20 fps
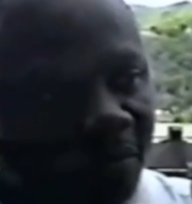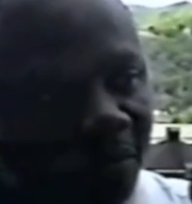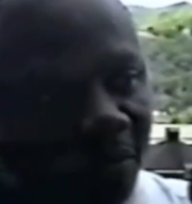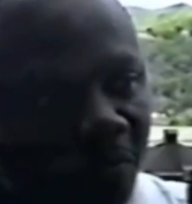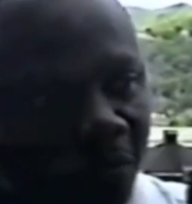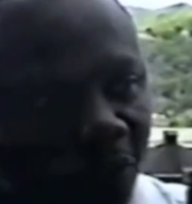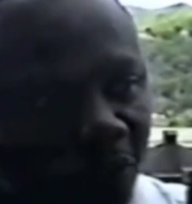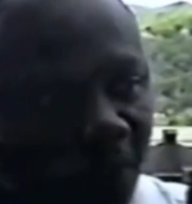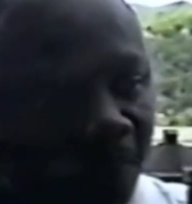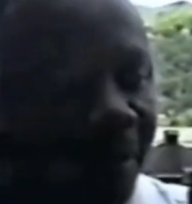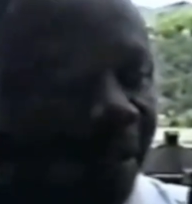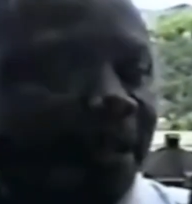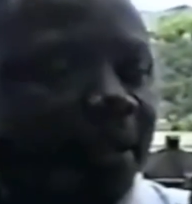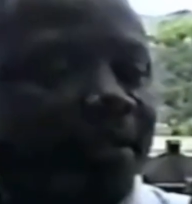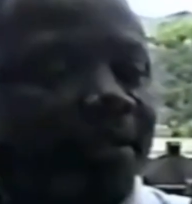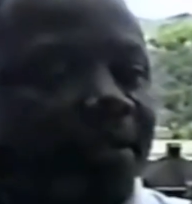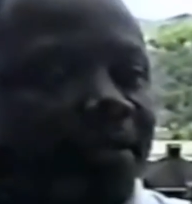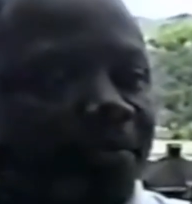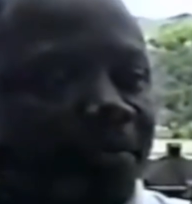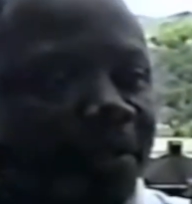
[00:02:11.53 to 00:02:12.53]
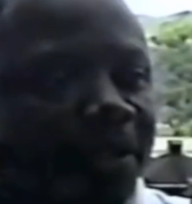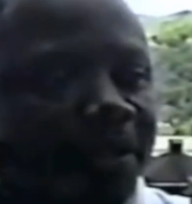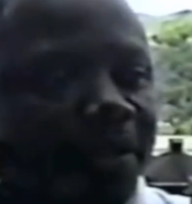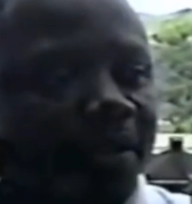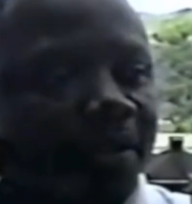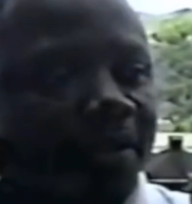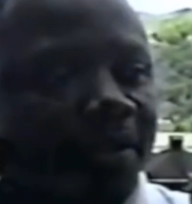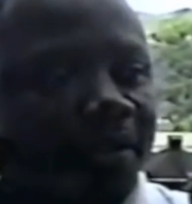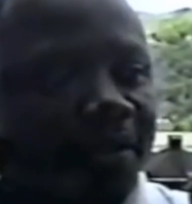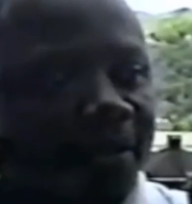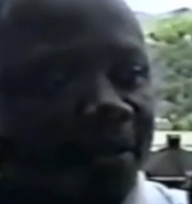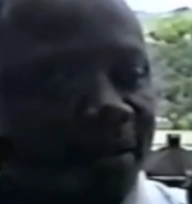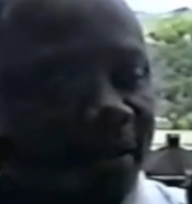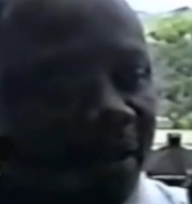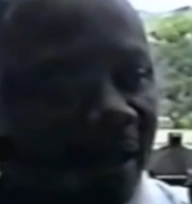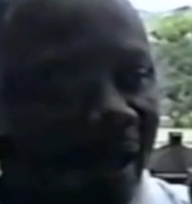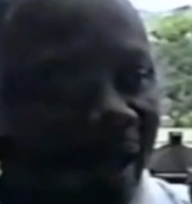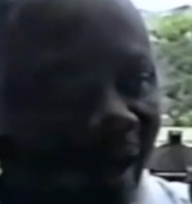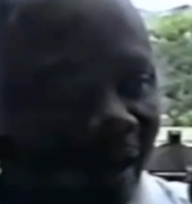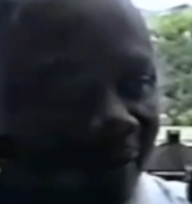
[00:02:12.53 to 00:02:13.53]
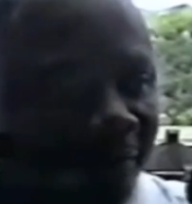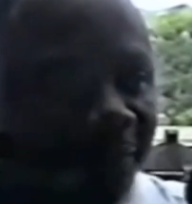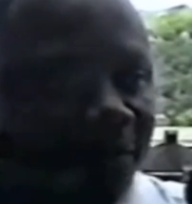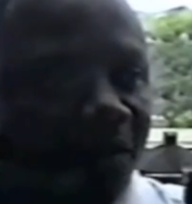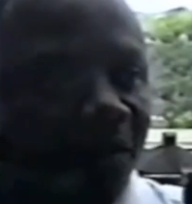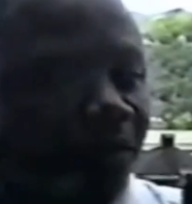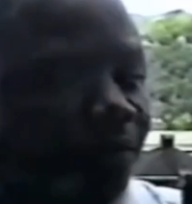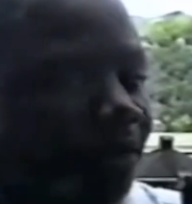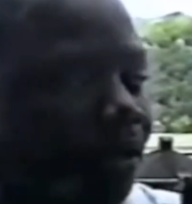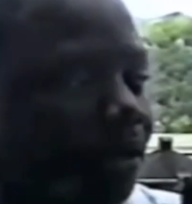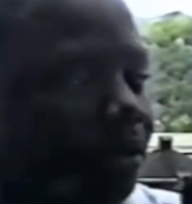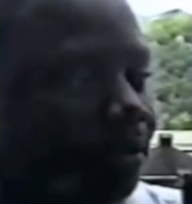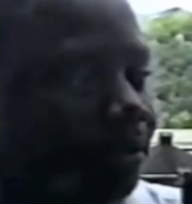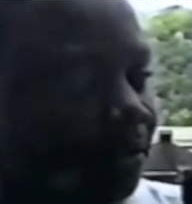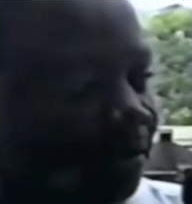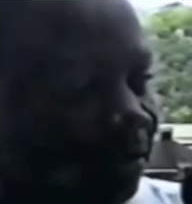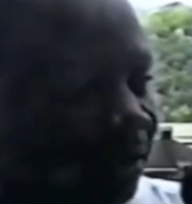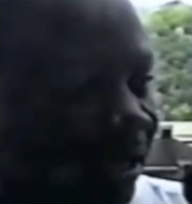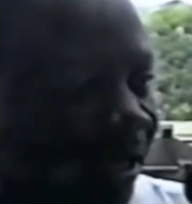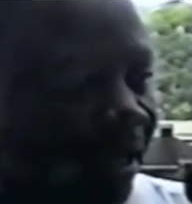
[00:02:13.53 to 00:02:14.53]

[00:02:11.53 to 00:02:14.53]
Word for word: you put plans in place after you've got the